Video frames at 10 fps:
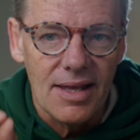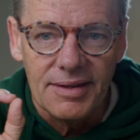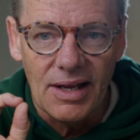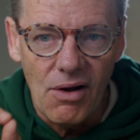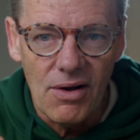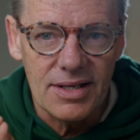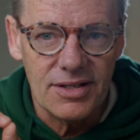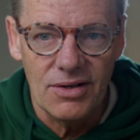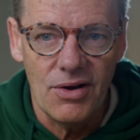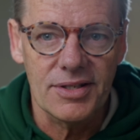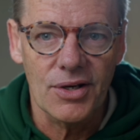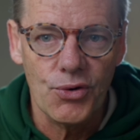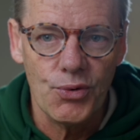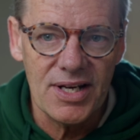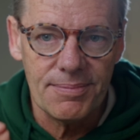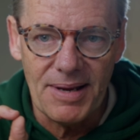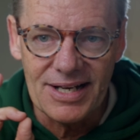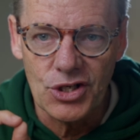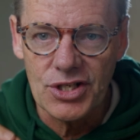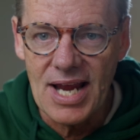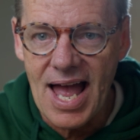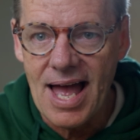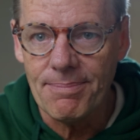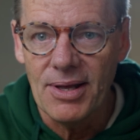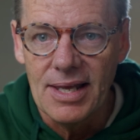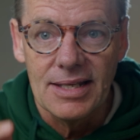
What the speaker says: the eyes are nice and crisp and sharp.